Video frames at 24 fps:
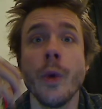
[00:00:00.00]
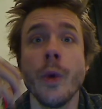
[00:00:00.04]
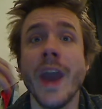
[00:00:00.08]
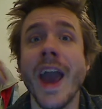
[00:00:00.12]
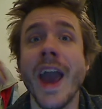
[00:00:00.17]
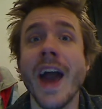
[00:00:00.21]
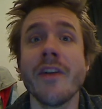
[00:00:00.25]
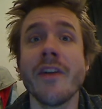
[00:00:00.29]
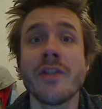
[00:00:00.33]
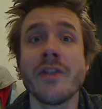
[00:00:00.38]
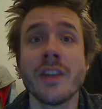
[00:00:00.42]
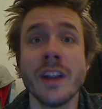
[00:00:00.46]
We
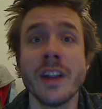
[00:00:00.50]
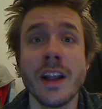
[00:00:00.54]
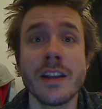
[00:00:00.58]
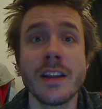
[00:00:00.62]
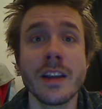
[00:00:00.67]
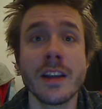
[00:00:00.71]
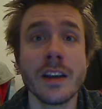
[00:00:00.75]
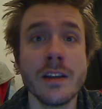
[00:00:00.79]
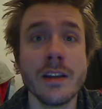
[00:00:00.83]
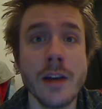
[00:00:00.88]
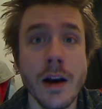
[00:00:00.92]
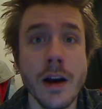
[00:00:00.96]
have to let
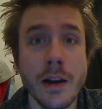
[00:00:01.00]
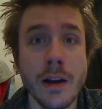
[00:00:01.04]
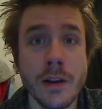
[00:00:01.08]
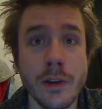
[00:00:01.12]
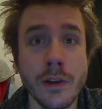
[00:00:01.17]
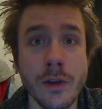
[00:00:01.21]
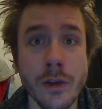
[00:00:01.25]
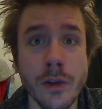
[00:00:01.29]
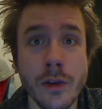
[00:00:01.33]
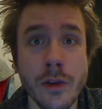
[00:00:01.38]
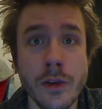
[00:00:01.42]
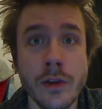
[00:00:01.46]
the
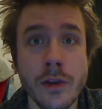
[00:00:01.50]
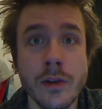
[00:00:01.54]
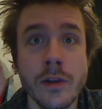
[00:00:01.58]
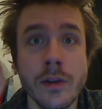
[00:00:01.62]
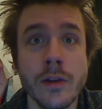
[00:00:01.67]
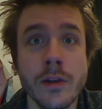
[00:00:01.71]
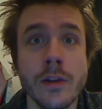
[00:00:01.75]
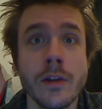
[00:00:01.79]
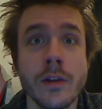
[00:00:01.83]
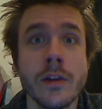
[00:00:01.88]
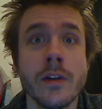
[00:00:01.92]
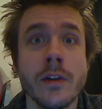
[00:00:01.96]
guns
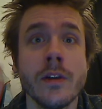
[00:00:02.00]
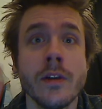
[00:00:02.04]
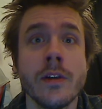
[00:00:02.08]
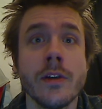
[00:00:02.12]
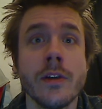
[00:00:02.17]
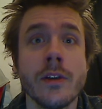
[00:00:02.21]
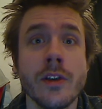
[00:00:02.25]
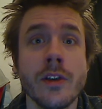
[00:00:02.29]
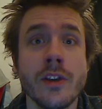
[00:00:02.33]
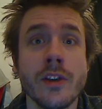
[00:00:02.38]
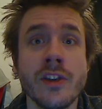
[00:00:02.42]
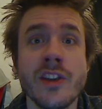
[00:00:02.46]

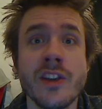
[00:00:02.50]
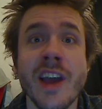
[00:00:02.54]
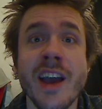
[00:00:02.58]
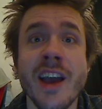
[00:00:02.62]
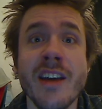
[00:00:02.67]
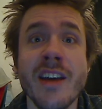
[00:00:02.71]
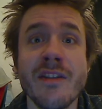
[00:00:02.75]
stay